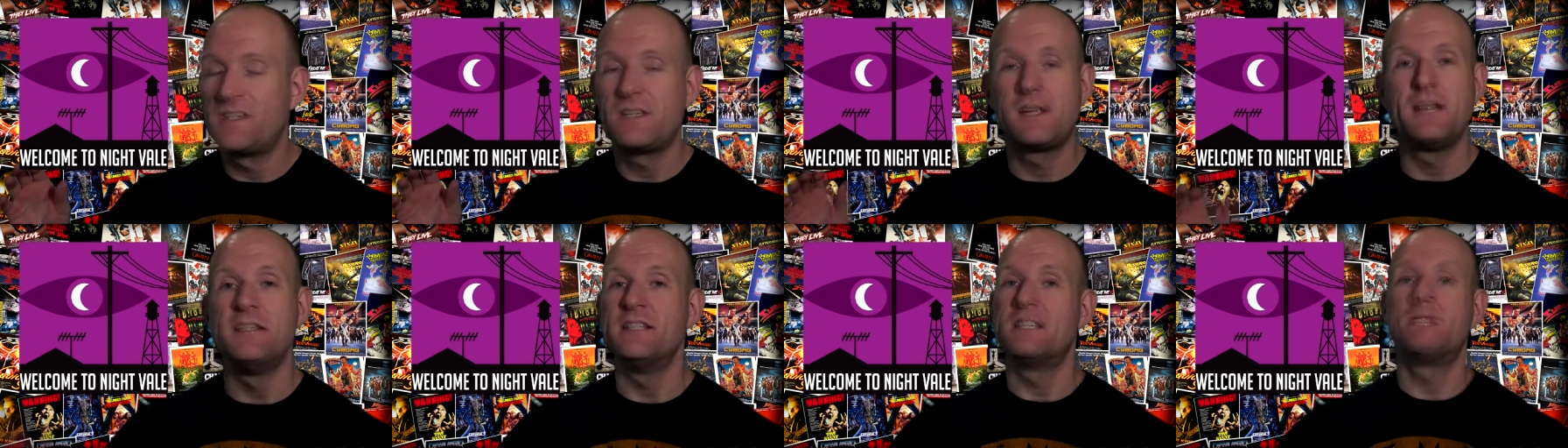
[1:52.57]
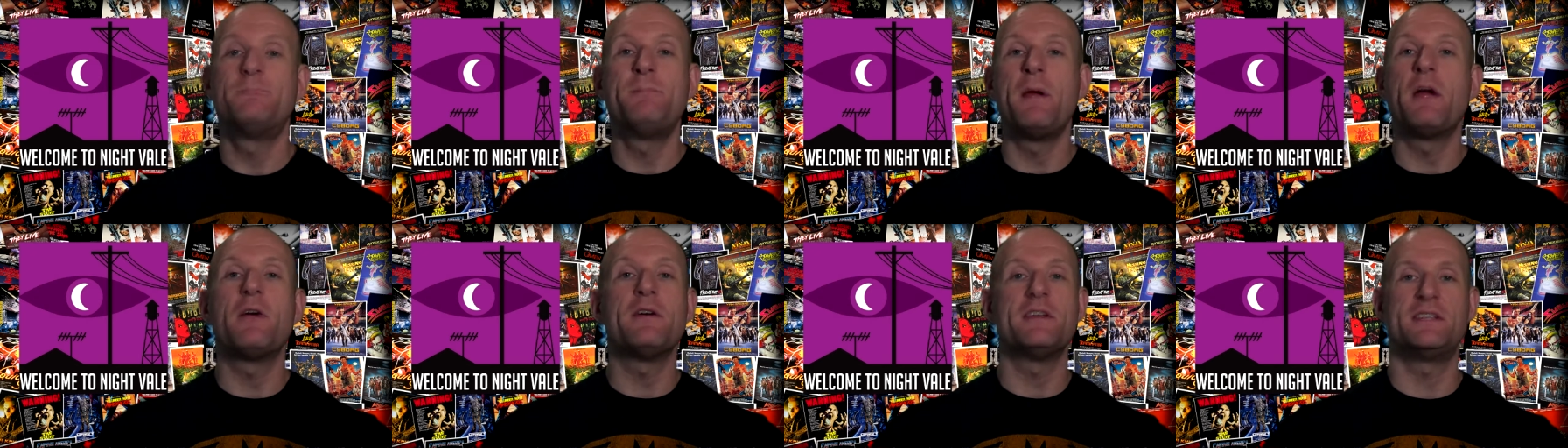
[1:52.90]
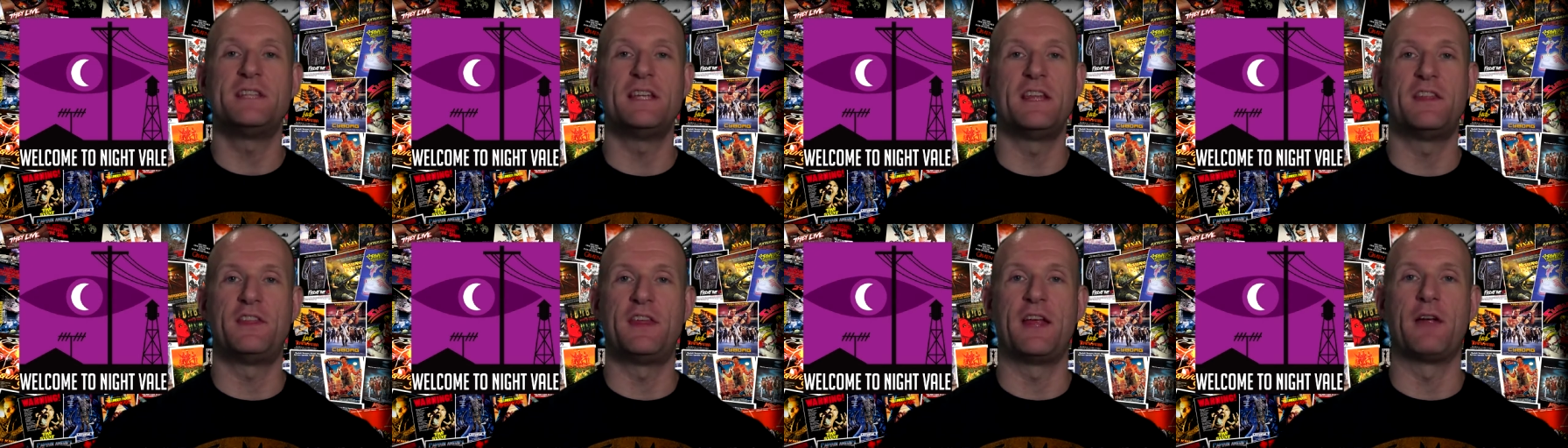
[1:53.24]

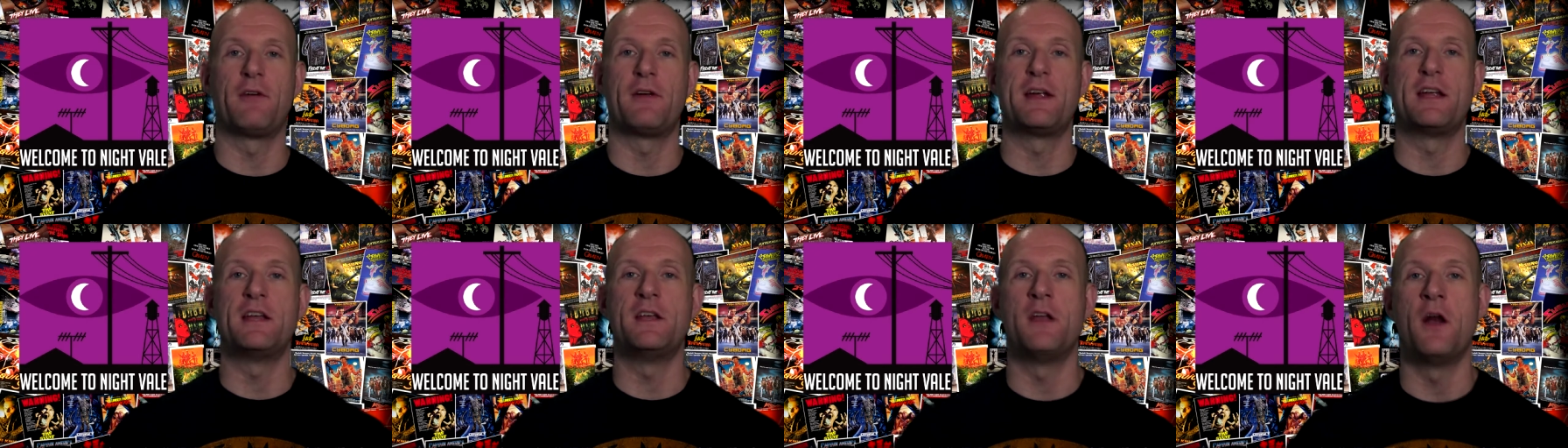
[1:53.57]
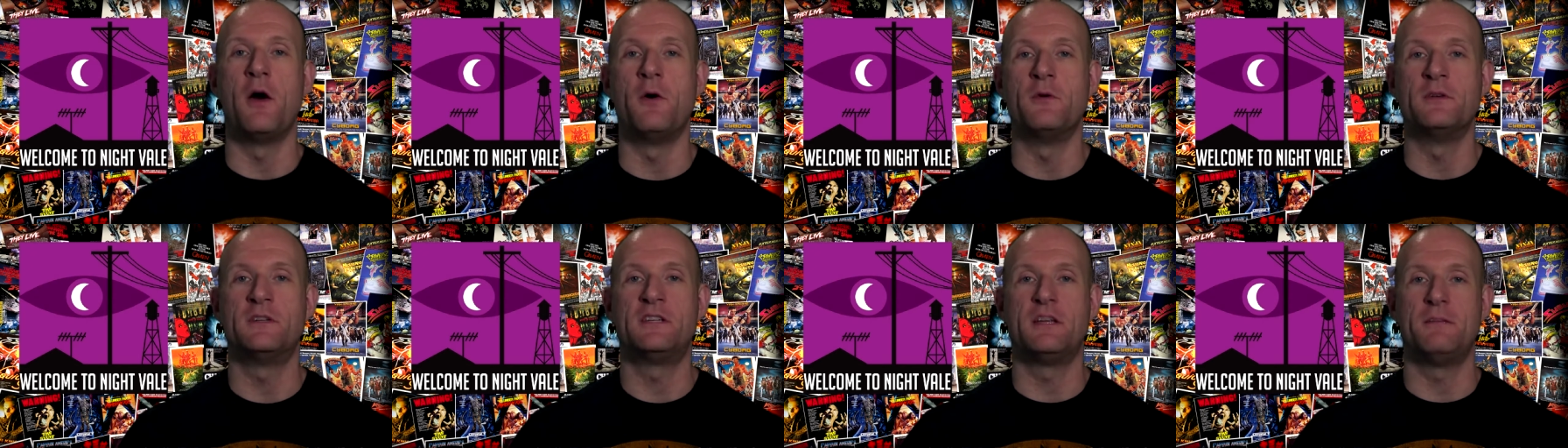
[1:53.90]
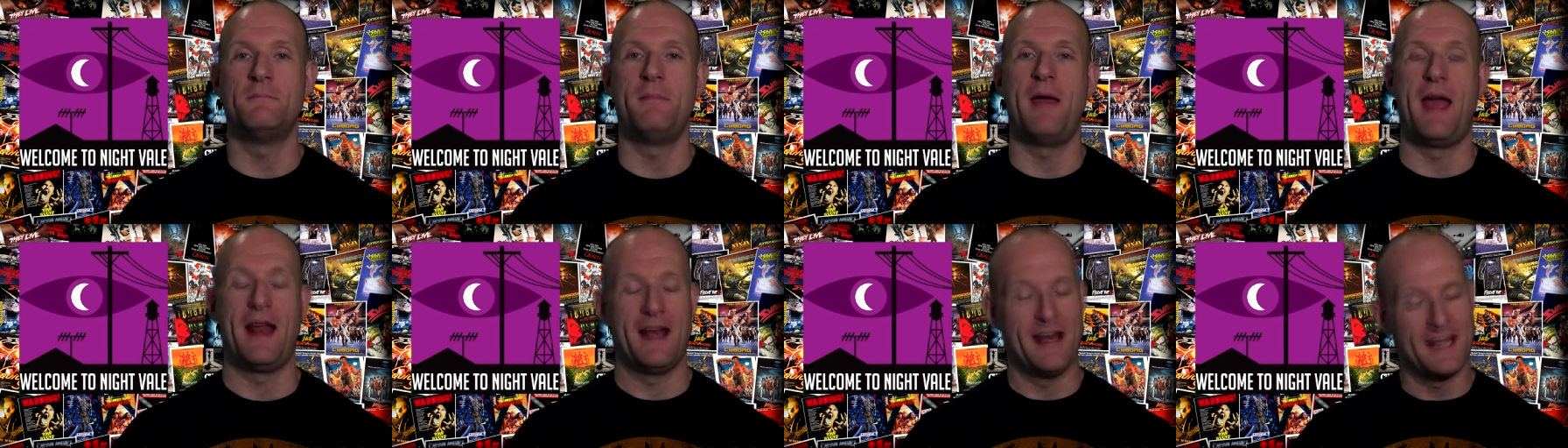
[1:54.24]
conspiracy theory known
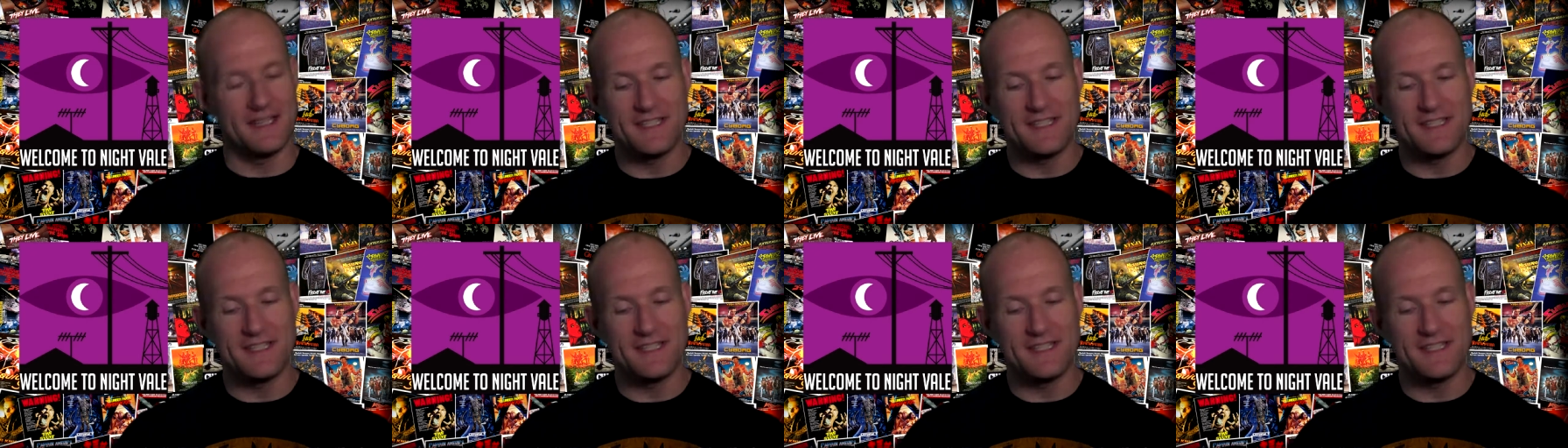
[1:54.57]
to man.